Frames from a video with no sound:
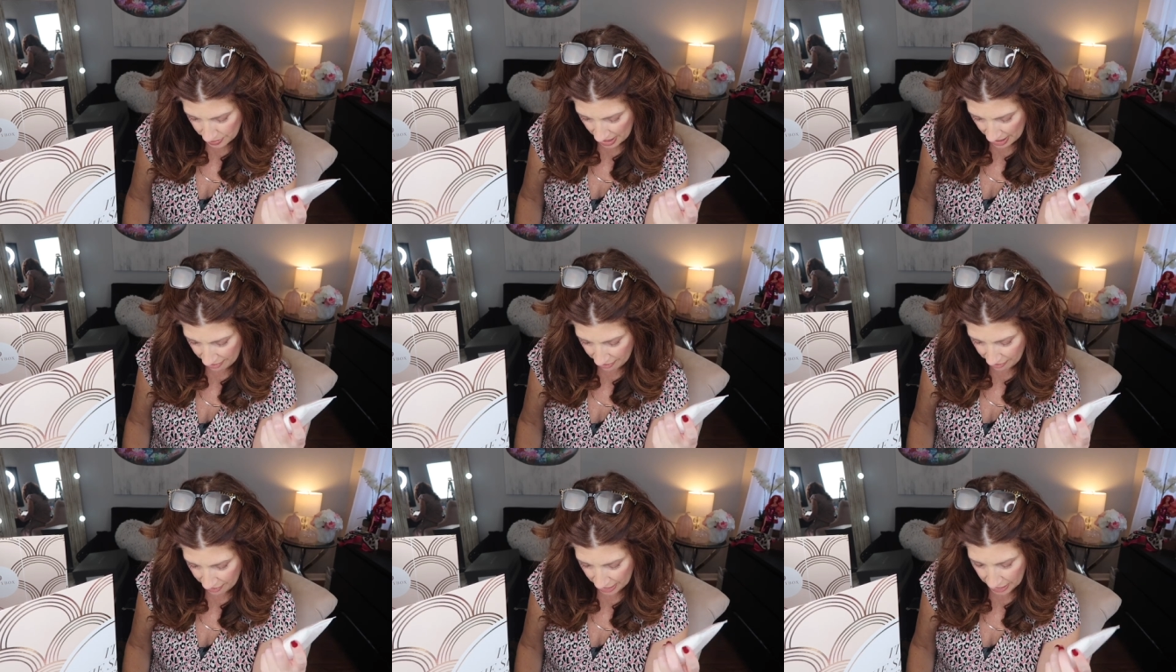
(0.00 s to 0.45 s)

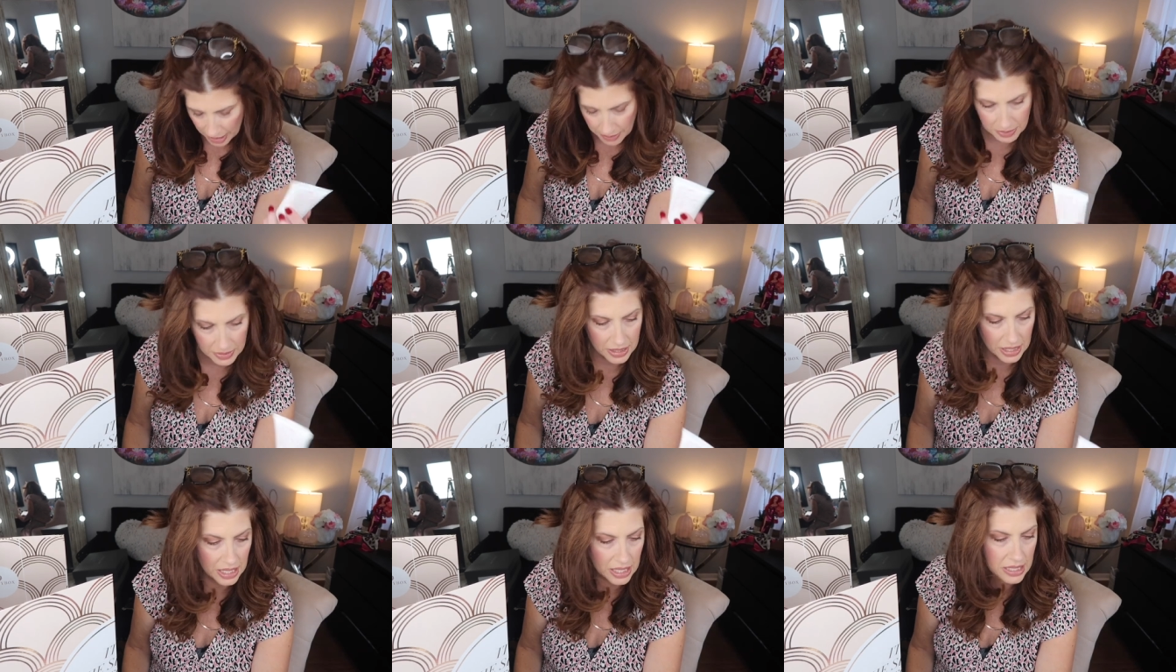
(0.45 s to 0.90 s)
by
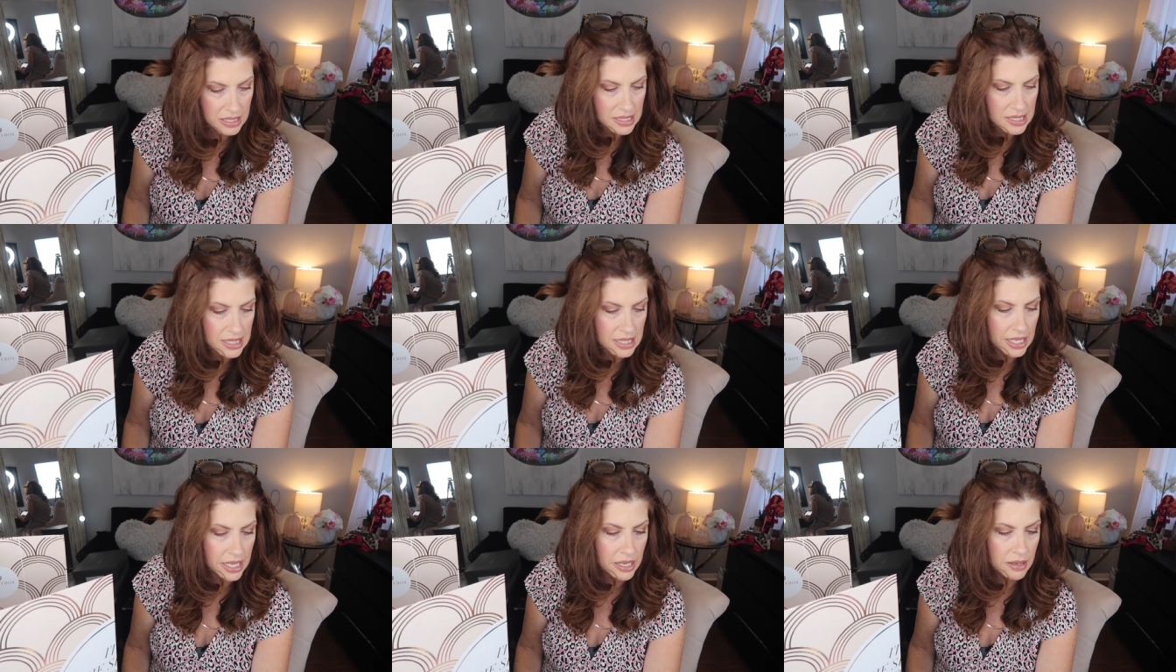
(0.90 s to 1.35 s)
Philip
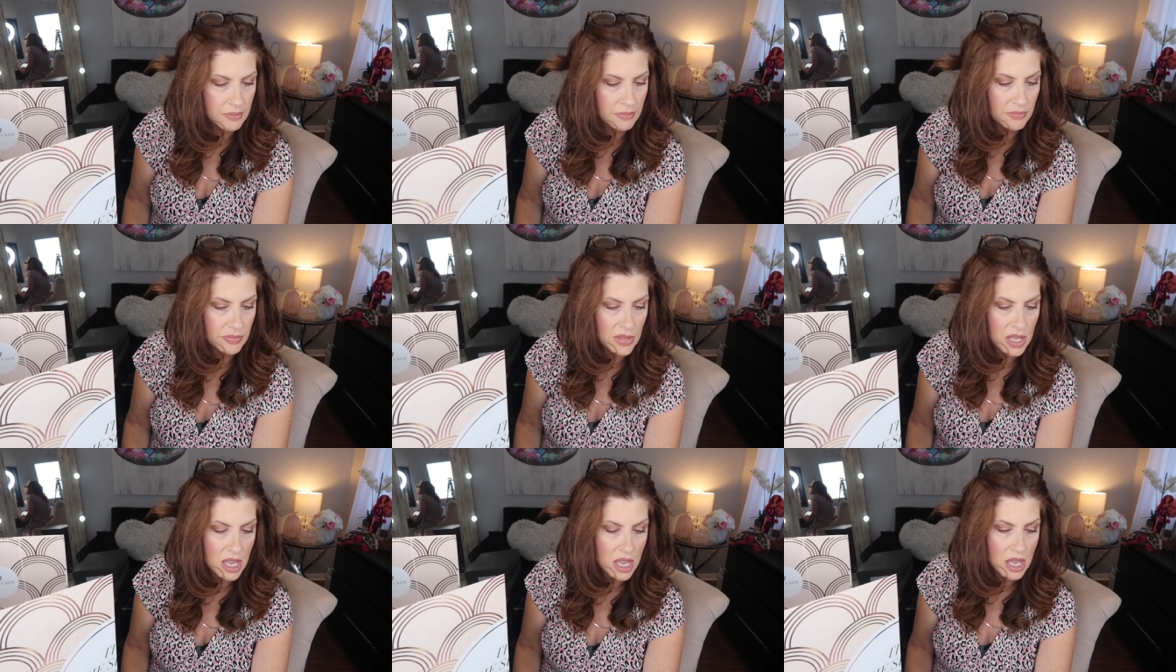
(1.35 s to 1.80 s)
Kingsley.
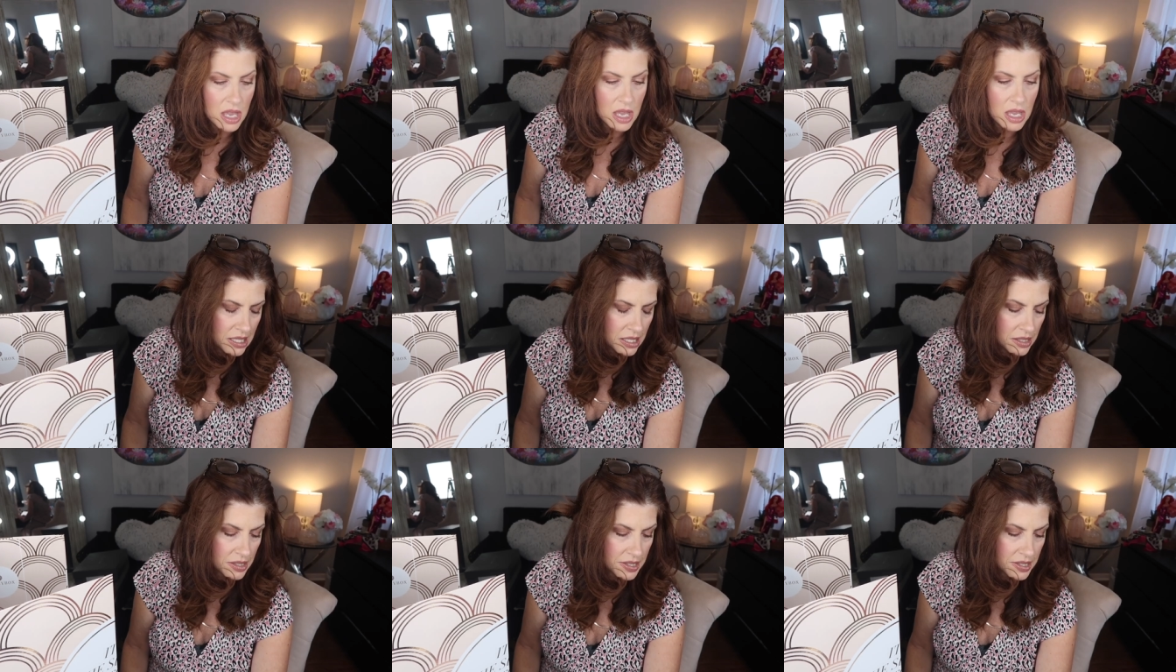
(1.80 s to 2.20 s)
An